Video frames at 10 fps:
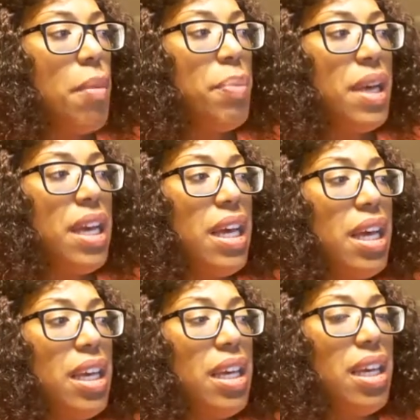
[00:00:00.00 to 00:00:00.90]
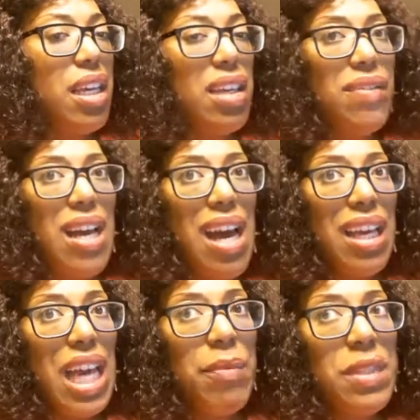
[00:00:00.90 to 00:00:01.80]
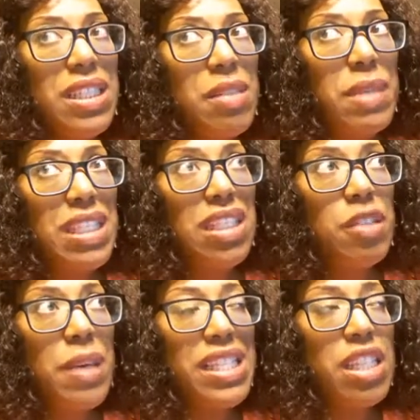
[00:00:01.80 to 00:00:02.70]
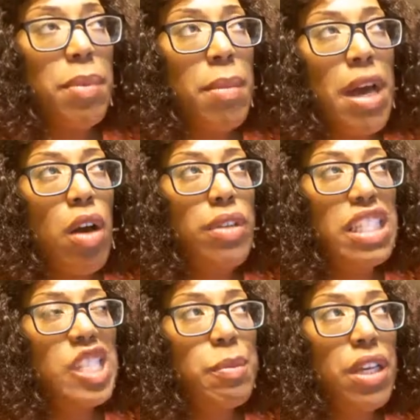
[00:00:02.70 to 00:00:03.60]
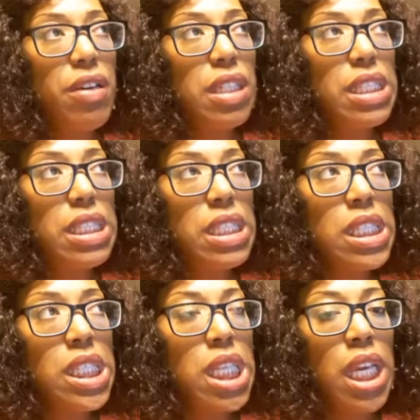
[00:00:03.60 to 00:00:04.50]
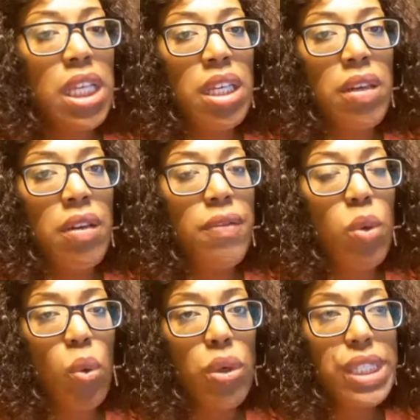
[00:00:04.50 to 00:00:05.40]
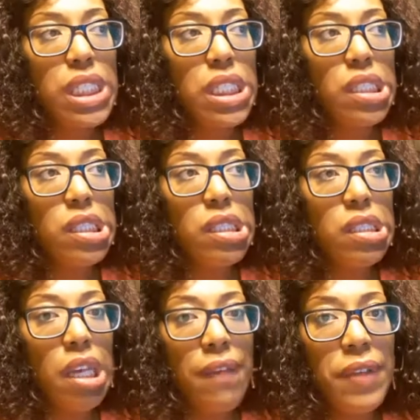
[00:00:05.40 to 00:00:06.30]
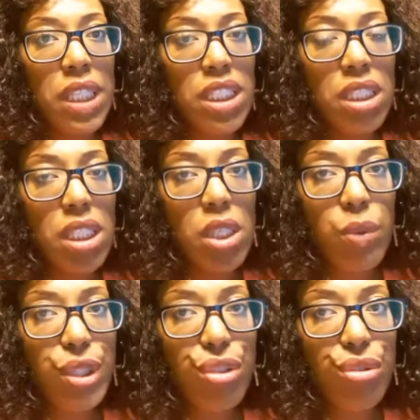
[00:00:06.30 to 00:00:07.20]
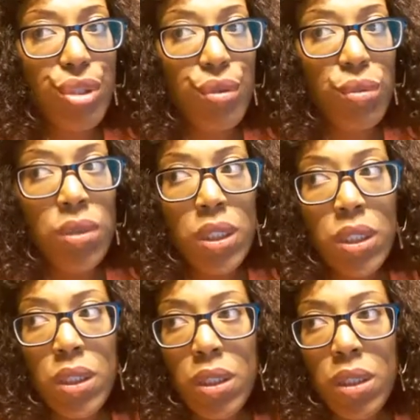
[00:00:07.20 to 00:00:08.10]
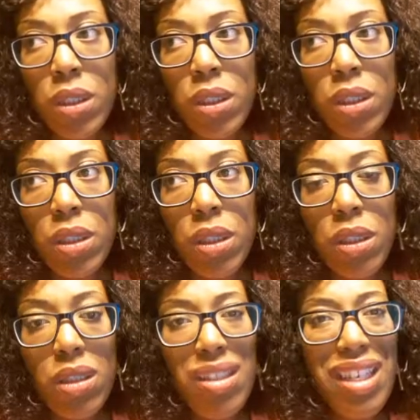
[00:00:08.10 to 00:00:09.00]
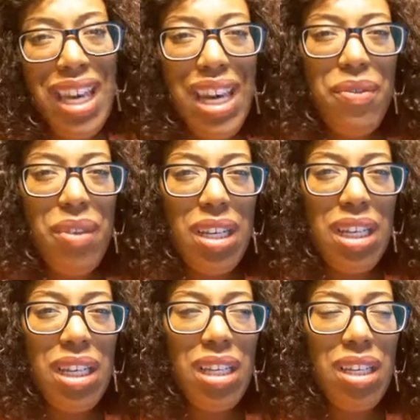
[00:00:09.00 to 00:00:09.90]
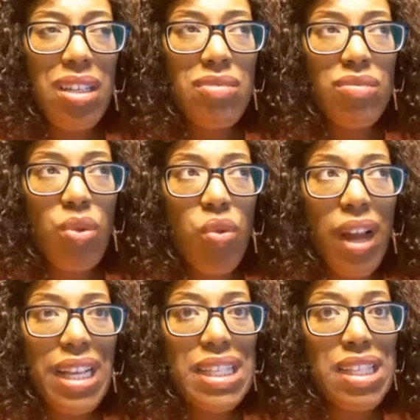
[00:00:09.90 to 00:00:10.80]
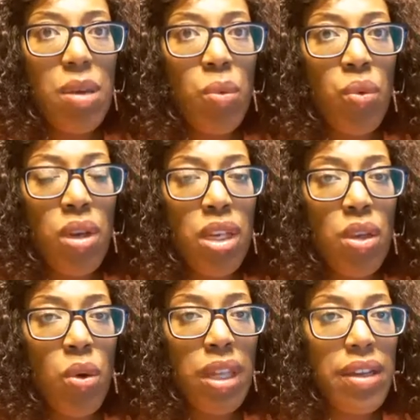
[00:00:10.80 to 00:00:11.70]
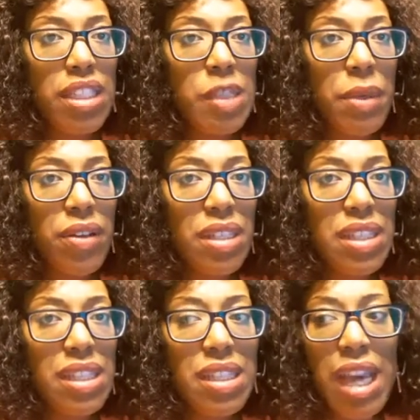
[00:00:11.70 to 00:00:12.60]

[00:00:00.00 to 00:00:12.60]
But if God gave me this message based upon my own experiences, and it, of course, is nonfiction, so it's true, you can't really grade someone on their experiences.